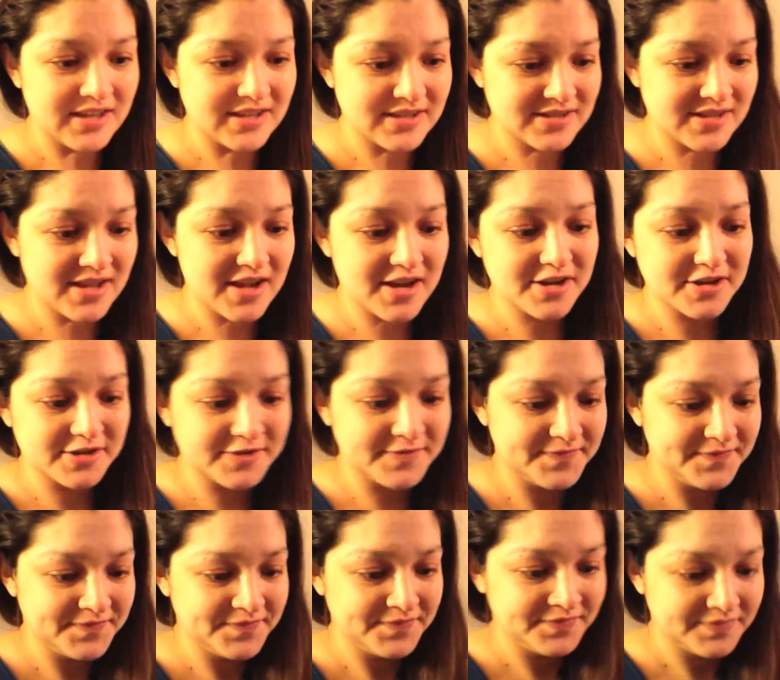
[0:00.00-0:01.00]
So.
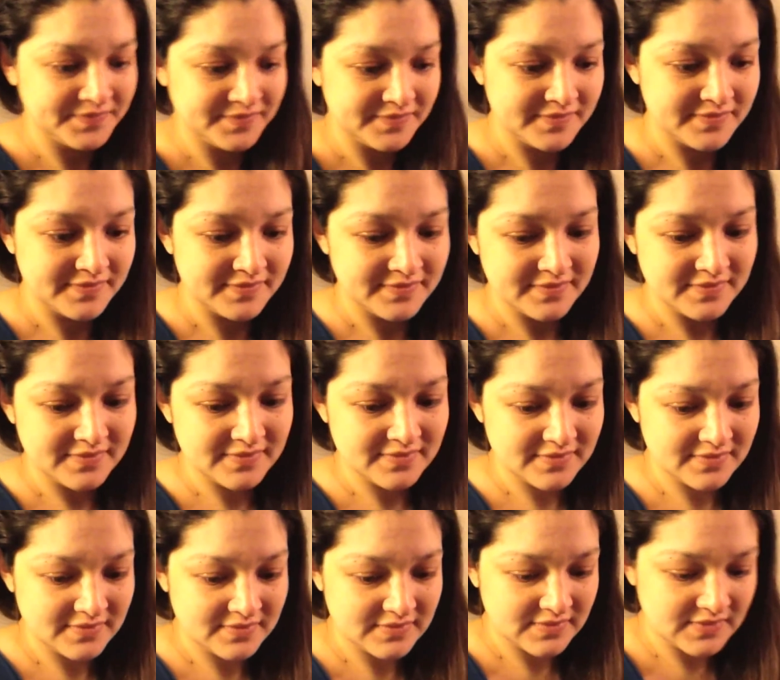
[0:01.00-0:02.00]

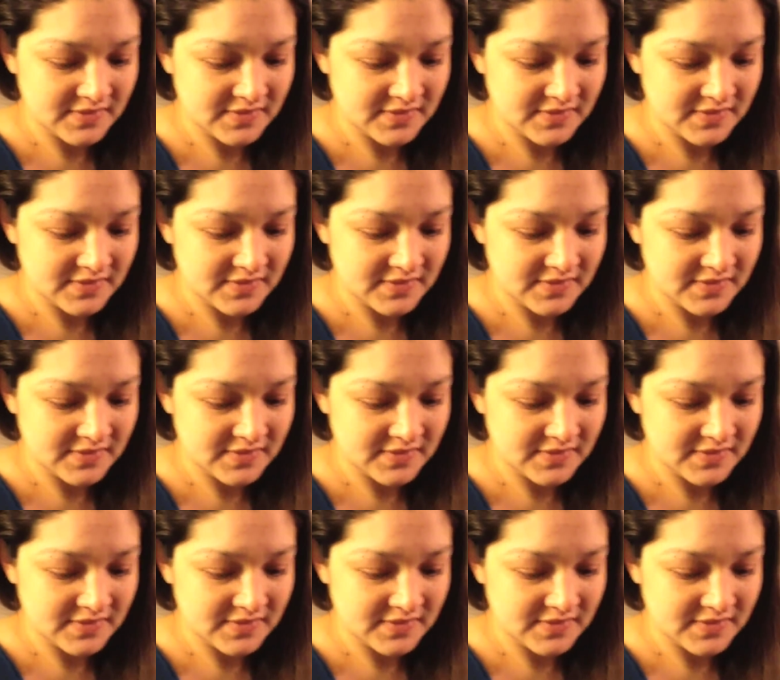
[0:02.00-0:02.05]
Mm-hmm.